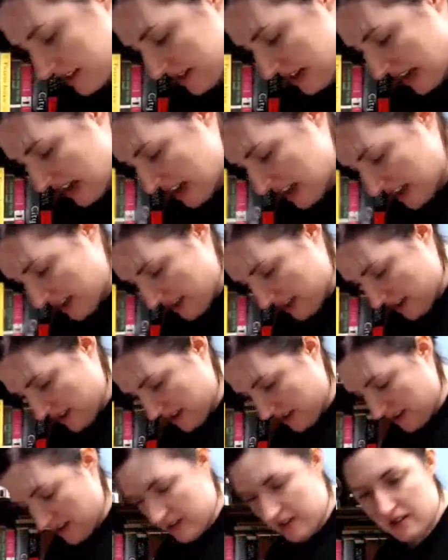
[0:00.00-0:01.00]

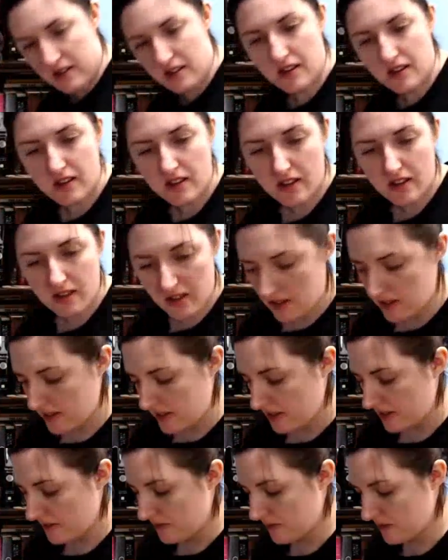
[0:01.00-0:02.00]
it
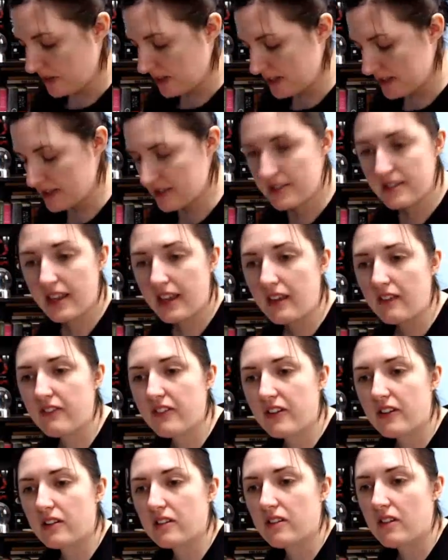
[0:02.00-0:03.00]
really doesn't take
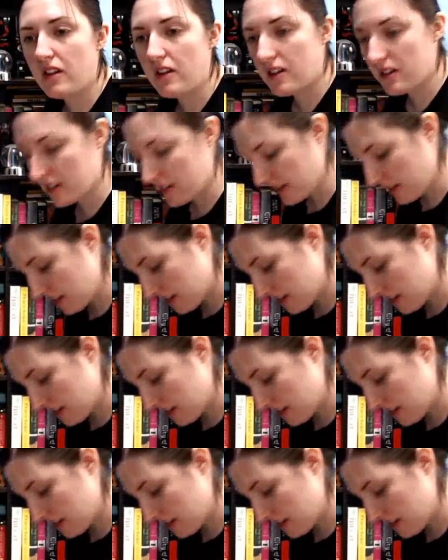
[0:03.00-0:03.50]
very long